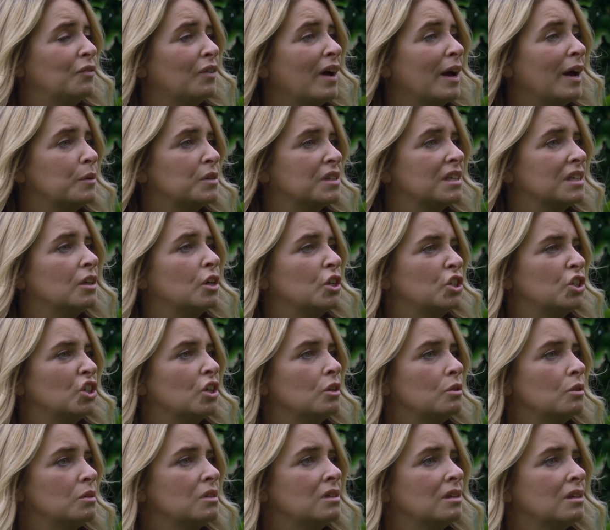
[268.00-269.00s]
I was in her
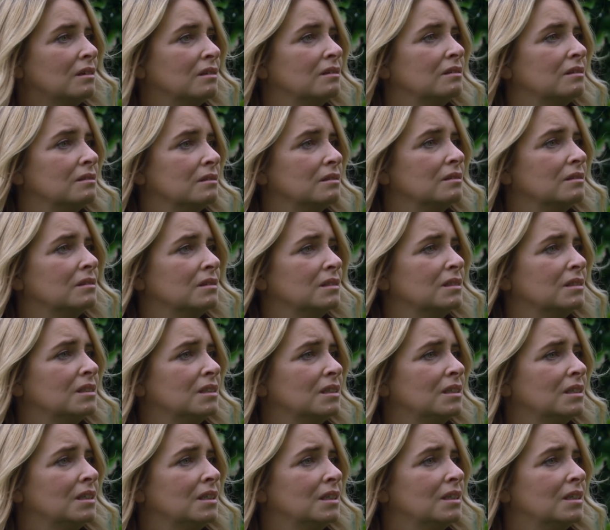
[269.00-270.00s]
shoes,
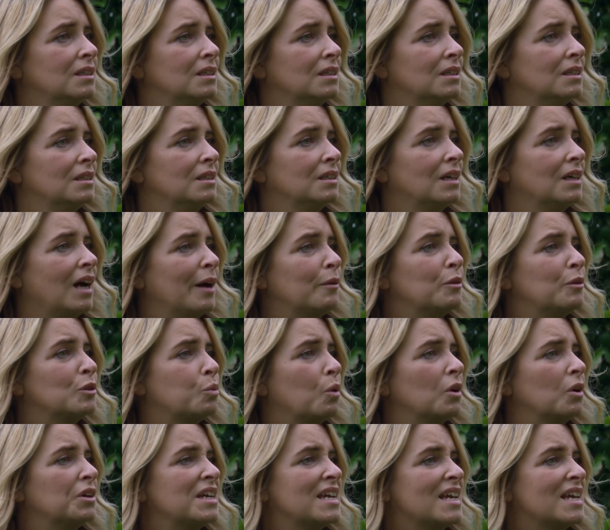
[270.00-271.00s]
I would
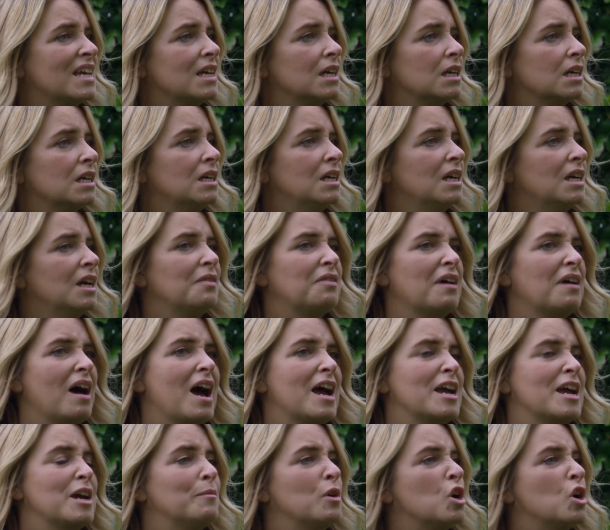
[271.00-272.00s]
want to hear that I
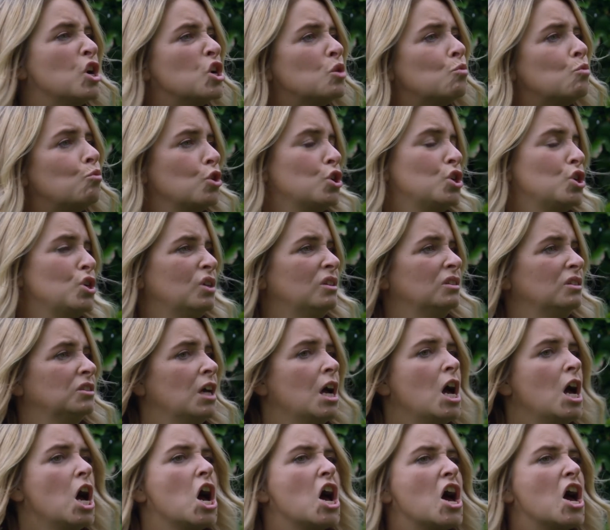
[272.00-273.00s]
am her world,
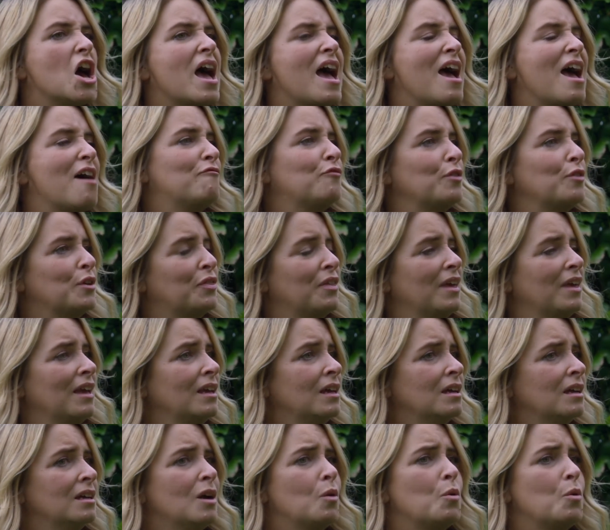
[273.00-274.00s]
her everything.
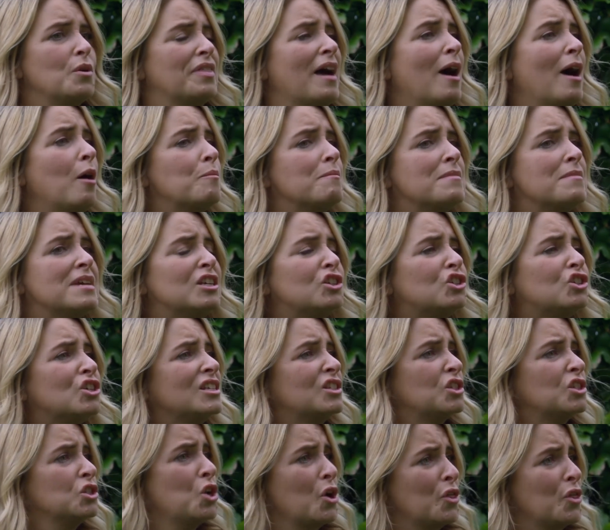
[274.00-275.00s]
Without me, she's
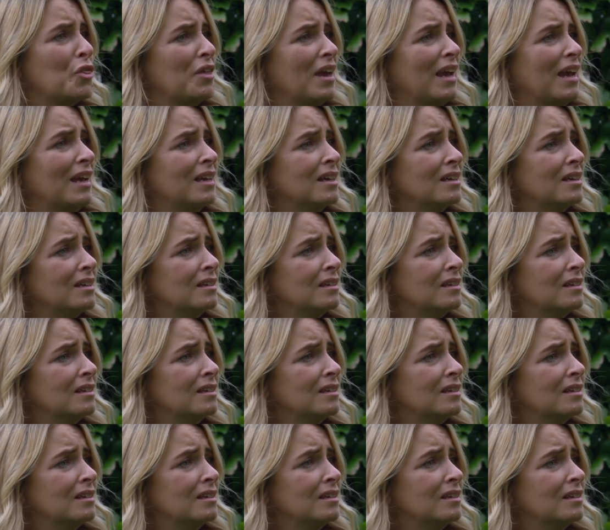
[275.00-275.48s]
nothing.